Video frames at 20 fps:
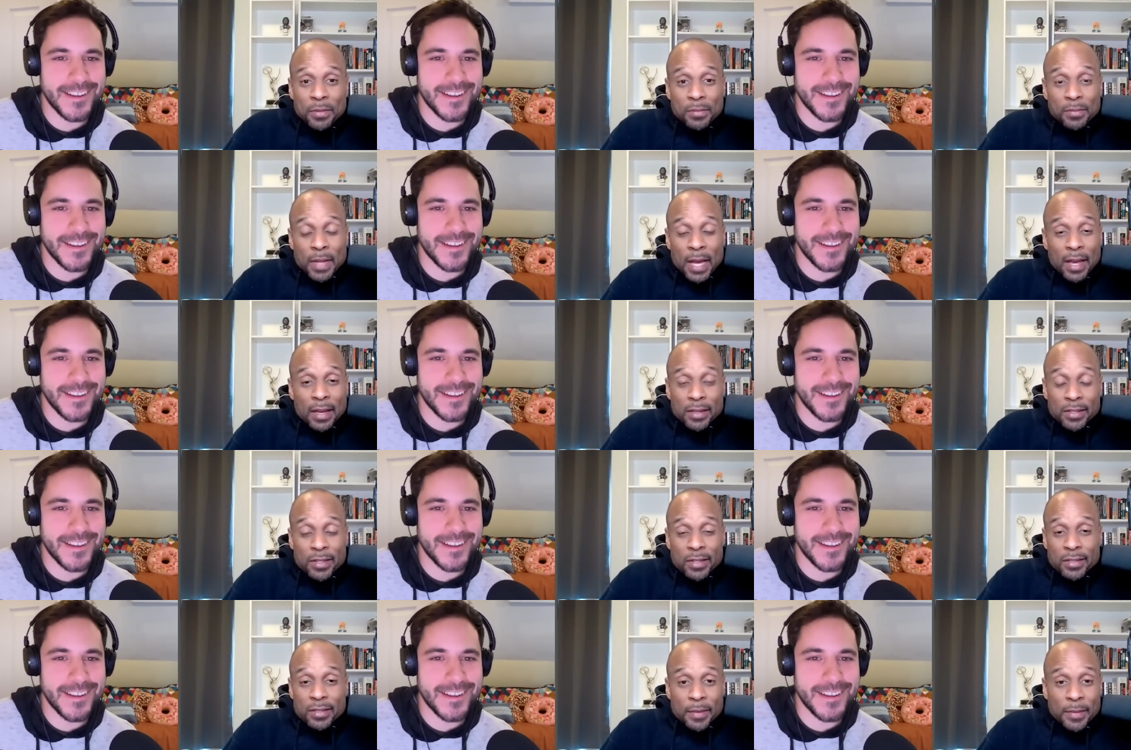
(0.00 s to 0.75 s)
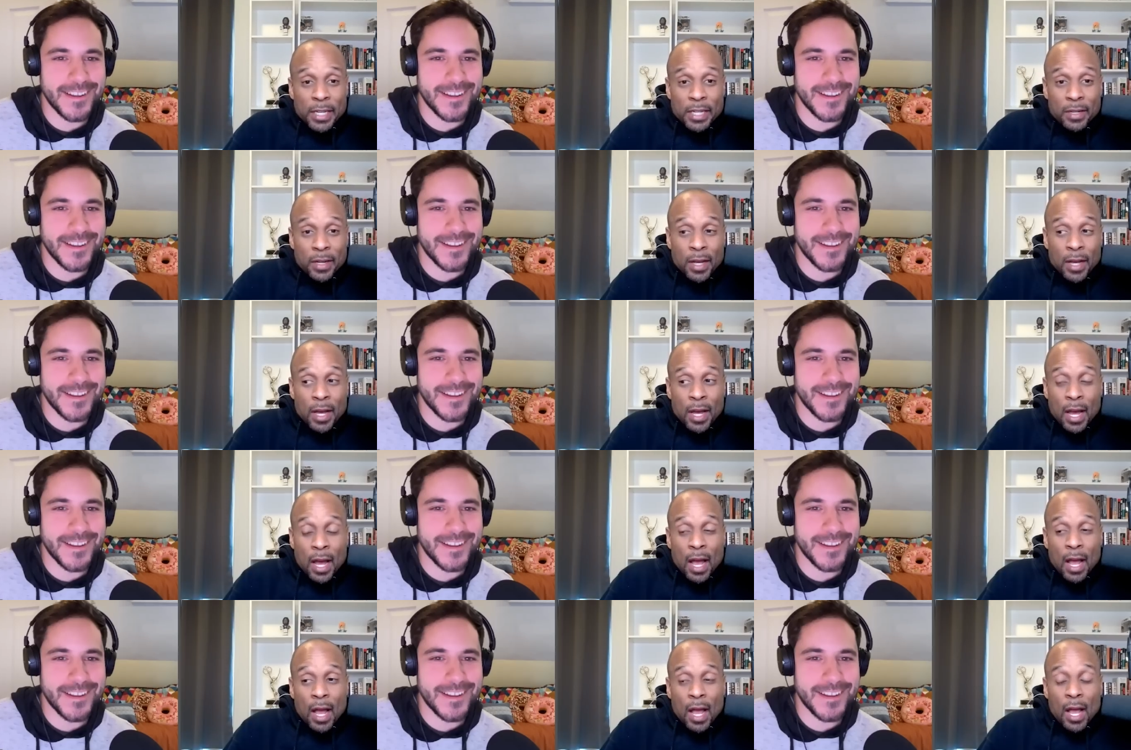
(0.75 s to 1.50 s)
Speaker 1: ahead. Like it's what just, I mean,
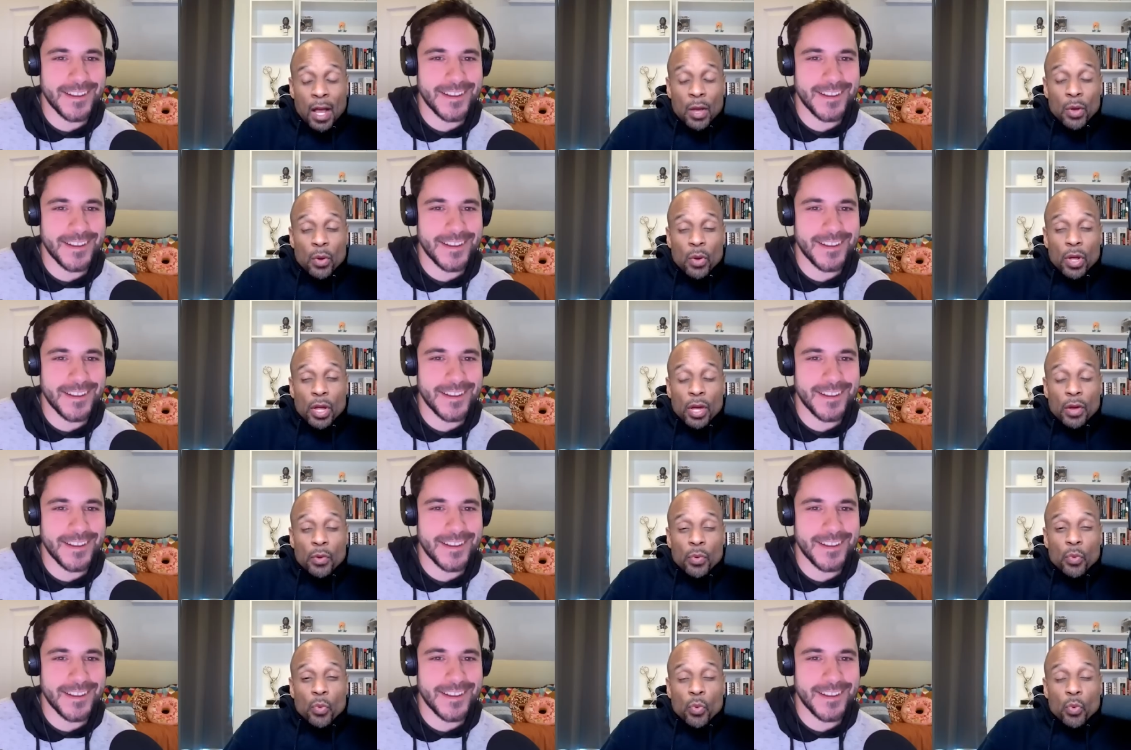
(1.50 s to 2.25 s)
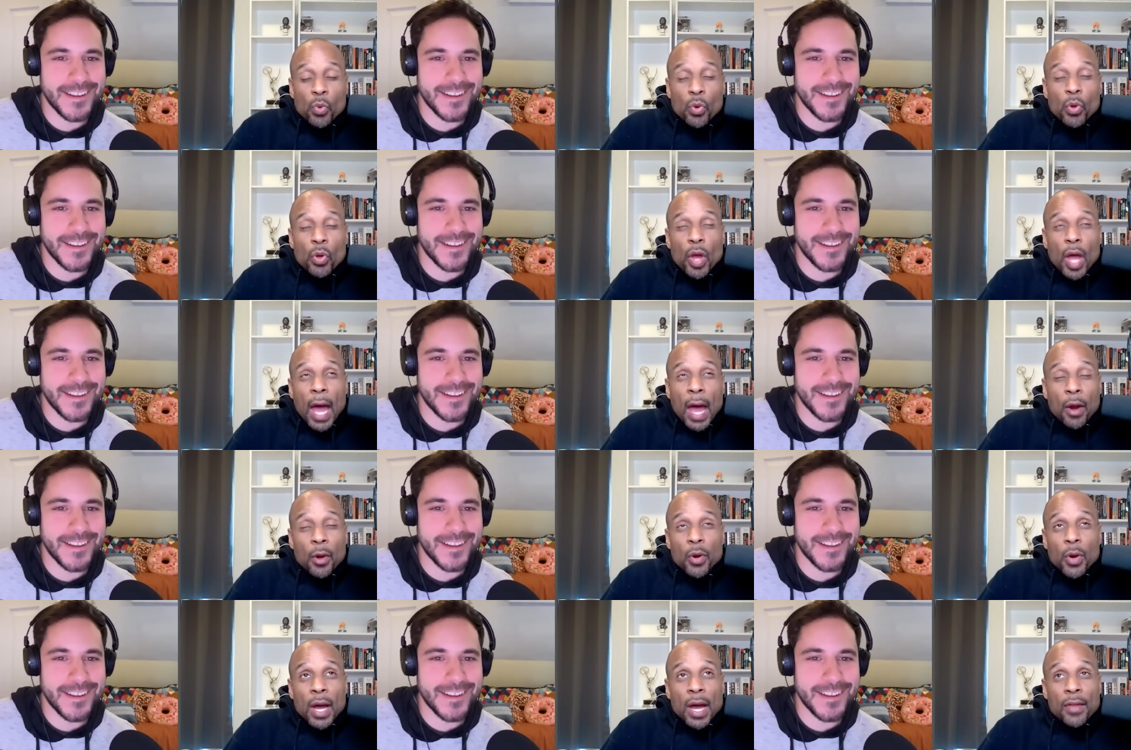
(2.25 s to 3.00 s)
it I don't
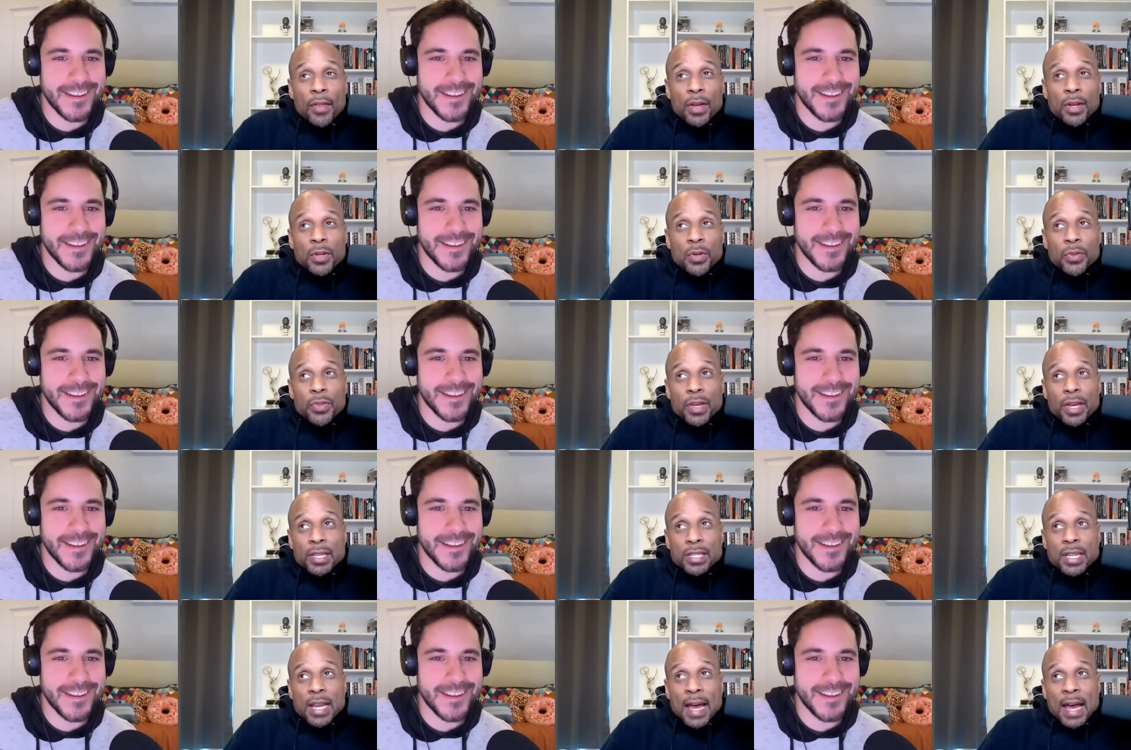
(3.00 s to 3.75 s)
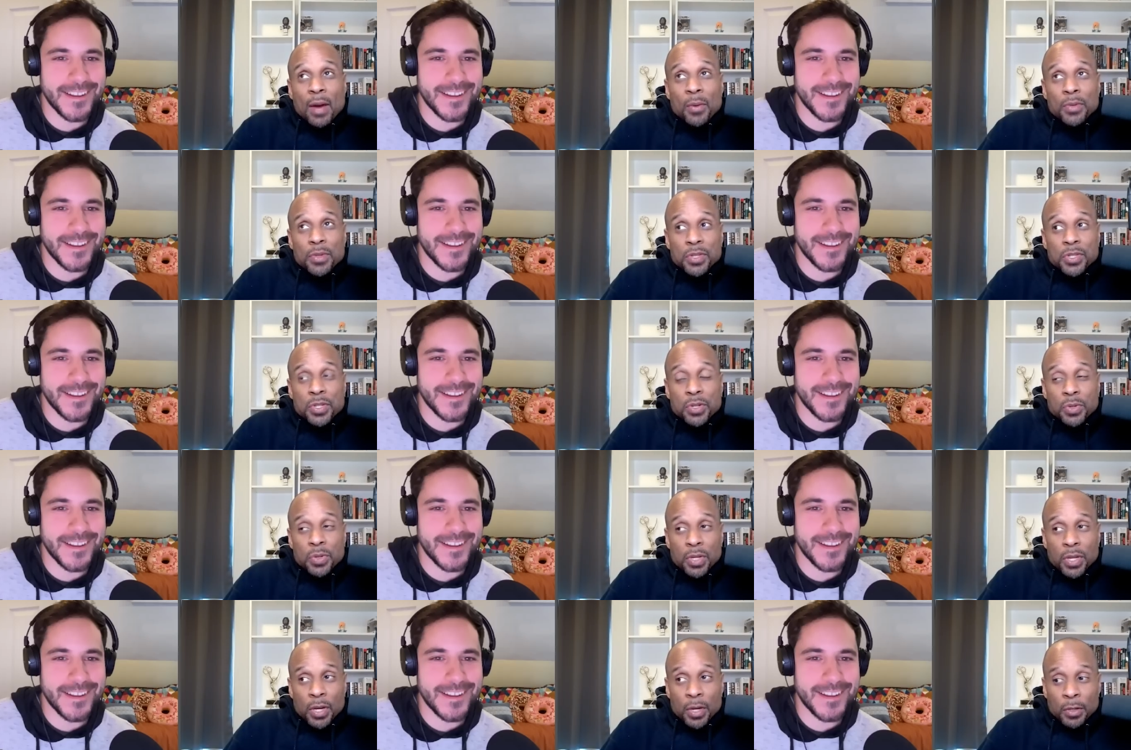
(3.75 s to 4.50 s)
know how they do things now with the
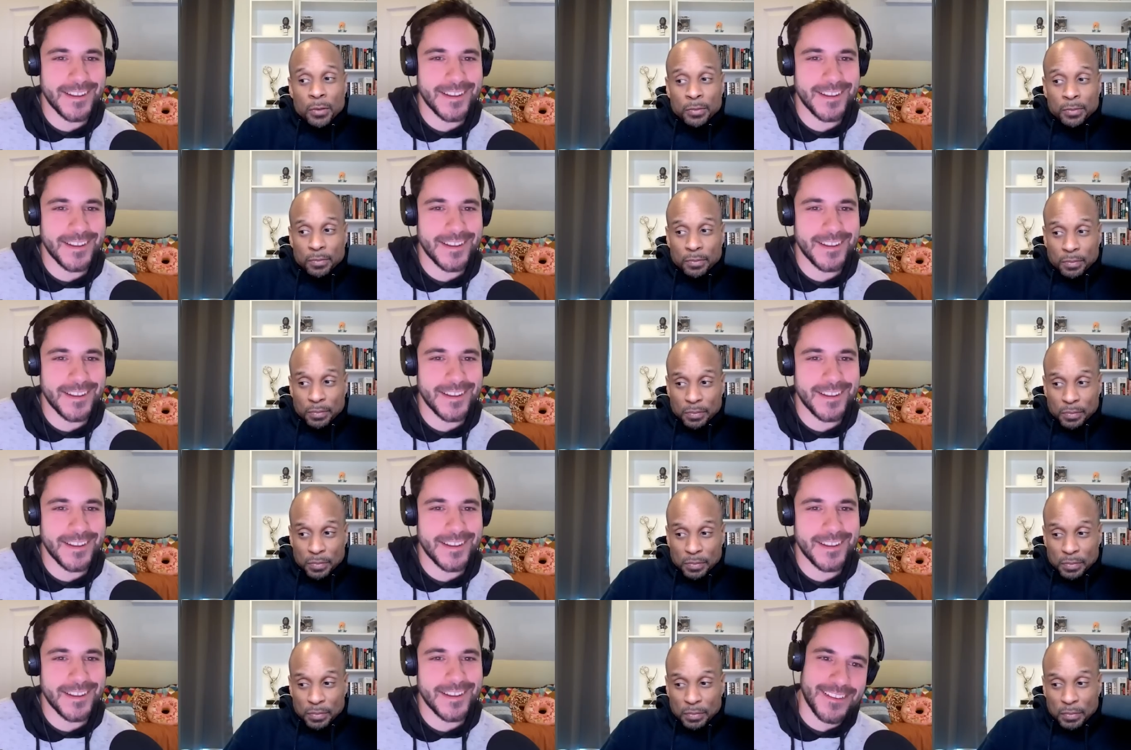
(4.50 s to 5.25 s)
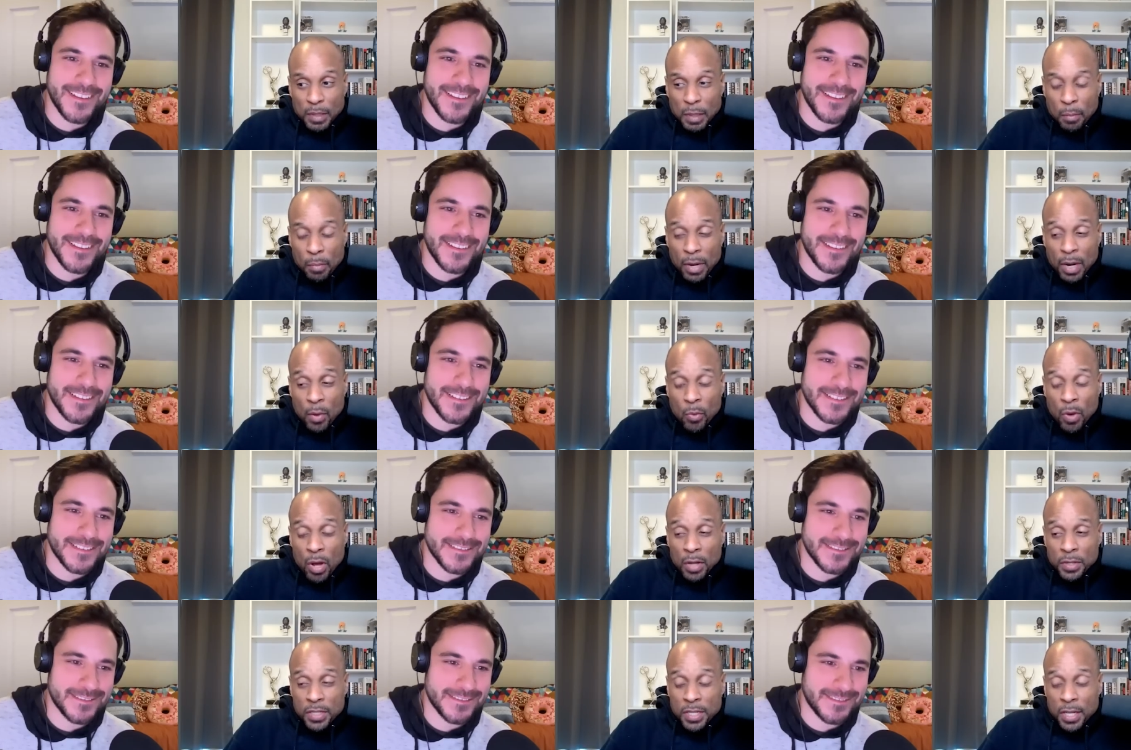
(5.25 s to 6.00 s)
studio, but I
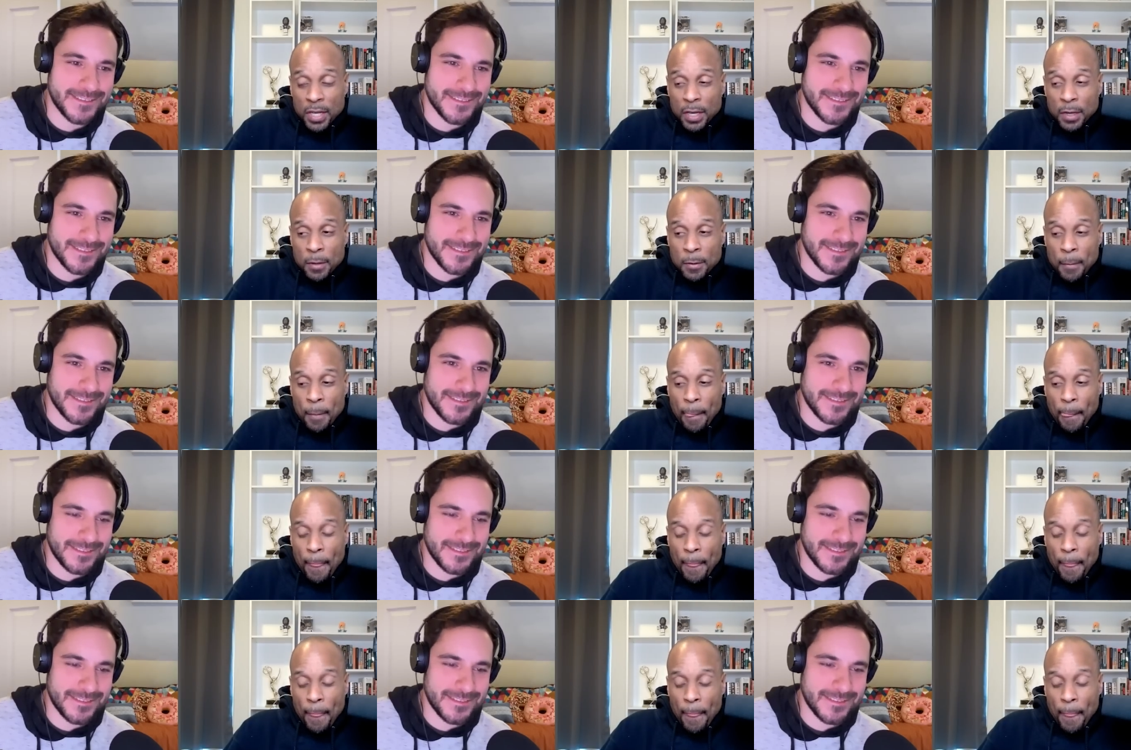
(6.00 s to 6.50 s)
walked in